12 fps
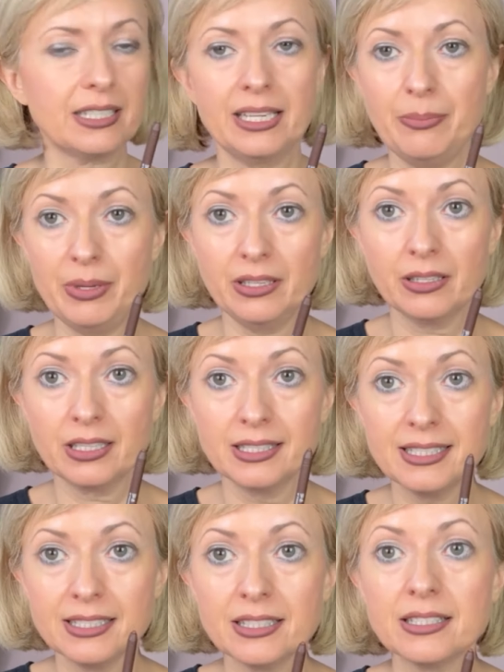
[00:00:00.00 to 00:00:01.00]
creamy
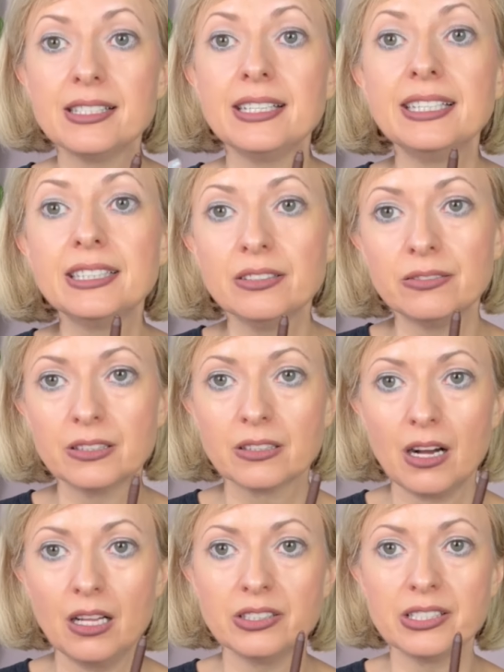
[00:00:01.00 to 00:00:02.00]
consistency in
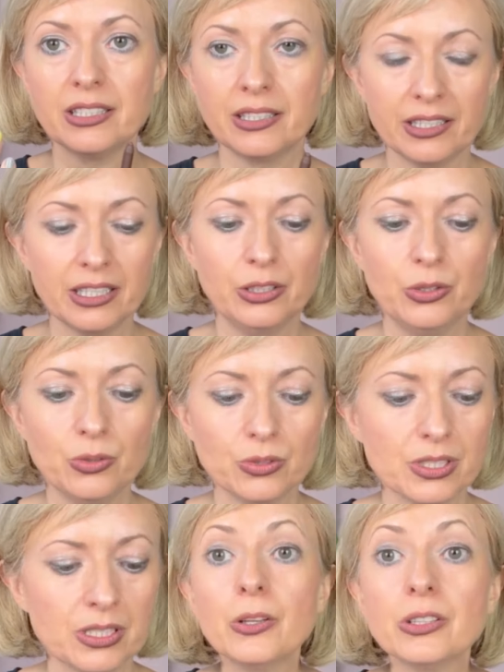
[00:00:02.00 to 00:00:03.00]
different colors that I can
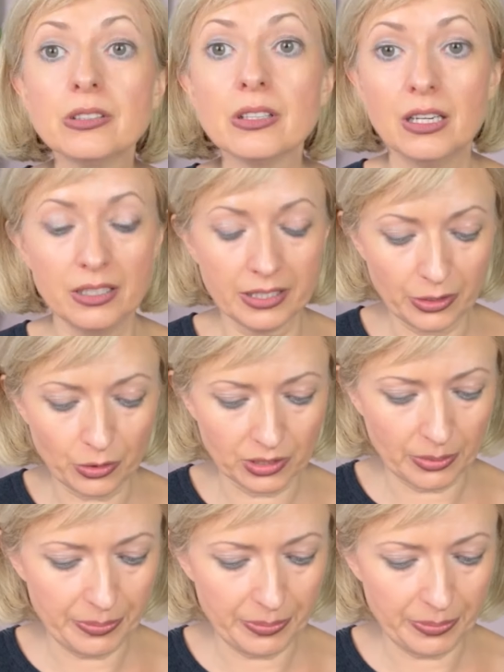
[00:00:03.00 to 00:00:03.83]
use on a regular